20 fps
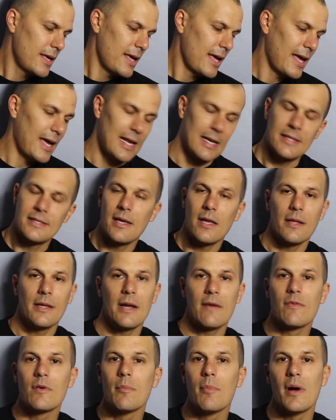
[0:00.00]
and telling
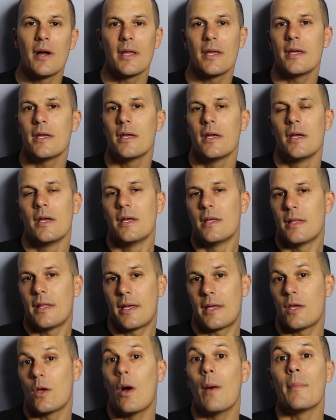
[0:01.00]
everybody,
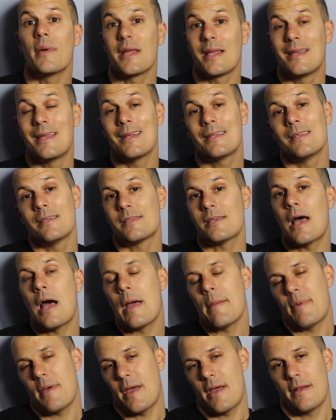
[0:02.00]
like, yo, I'm gonna get this
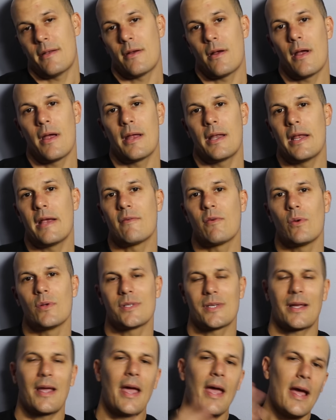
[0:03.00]
iPad, all right? And everyone
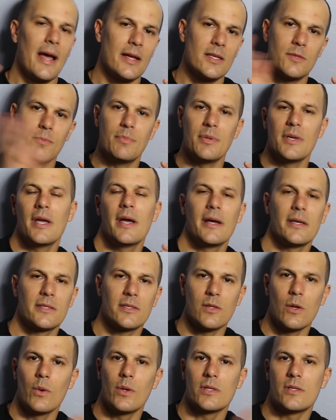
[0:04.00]
was like, it's
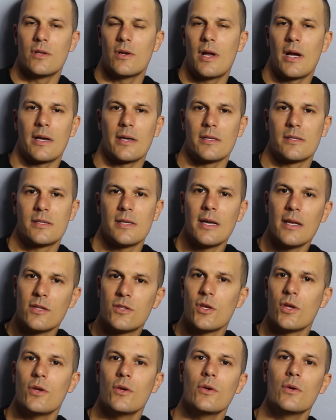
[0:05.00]
BS, no, they're not gonna send it
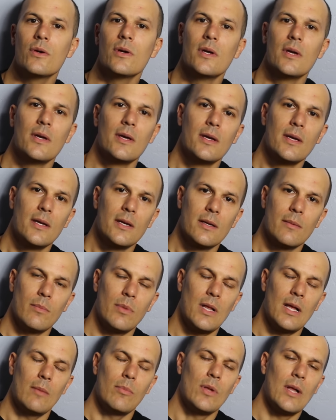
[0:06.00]
to you,
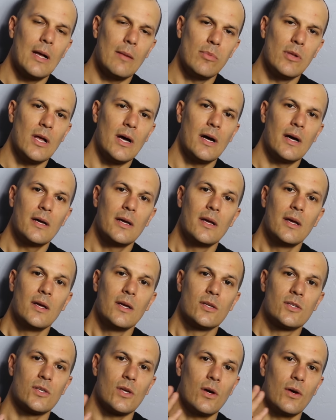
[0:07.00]
blah, blah, blah.
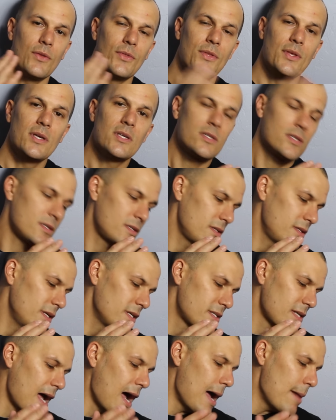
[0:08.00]
So this
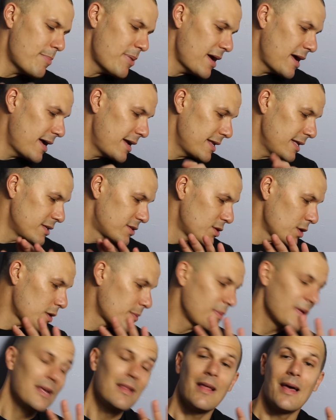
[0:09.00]
iPad, it took
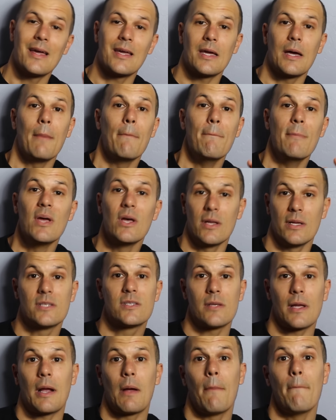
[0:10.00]
me like
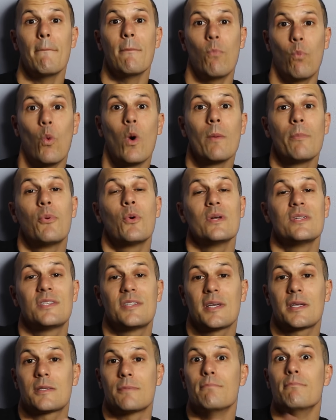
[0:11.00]
it's like a
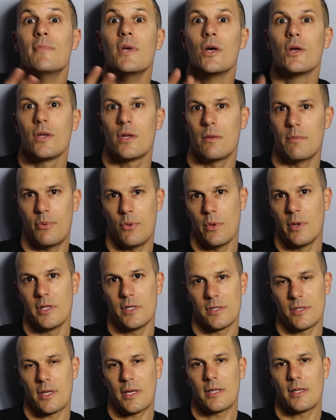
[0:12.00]
1.6 million
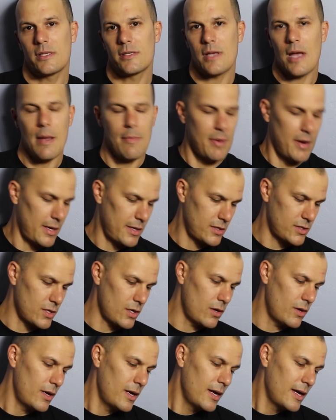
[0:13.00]
points to get this iPad.
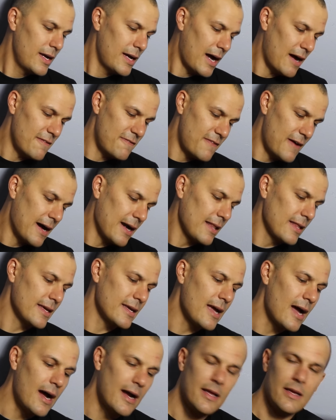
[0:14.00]
So I finally
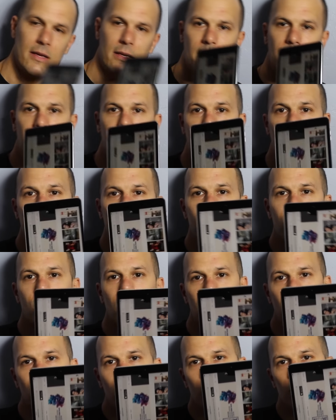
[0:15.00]
got it,
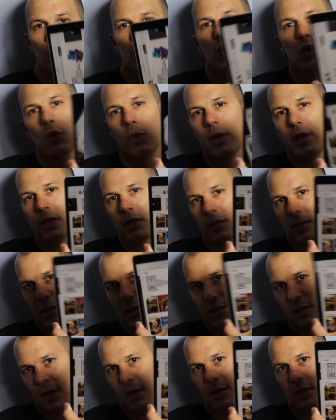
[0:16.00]
took them 2 weeks, they
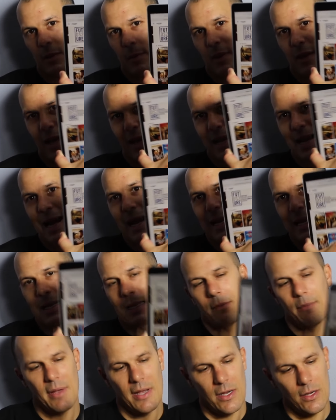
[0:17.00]
sent it to me, I got it in
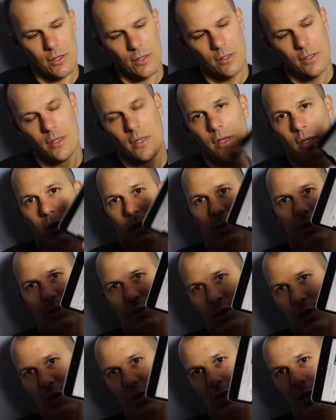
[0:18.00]
the mail.
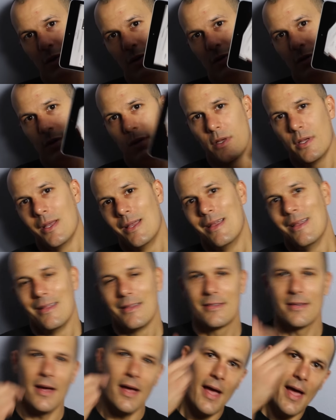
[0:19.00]
So
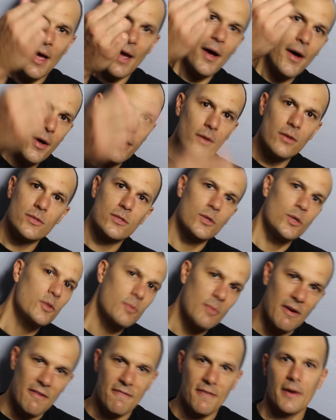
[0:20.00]
to hell, excuse
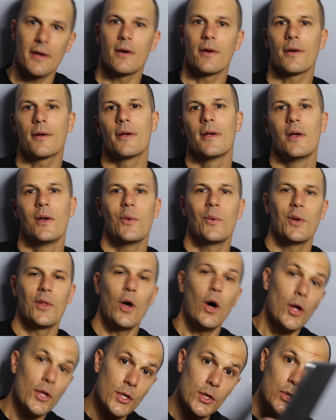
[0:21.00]
my finger, with
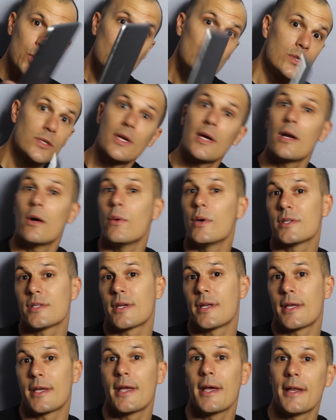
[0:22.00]
all of you who said I wasn't
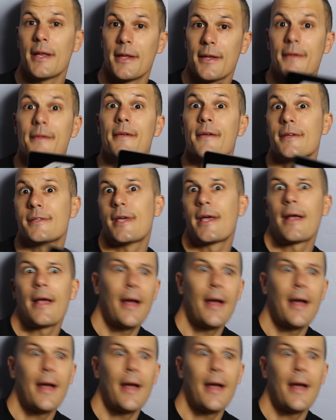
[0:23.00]
gonna get it, because I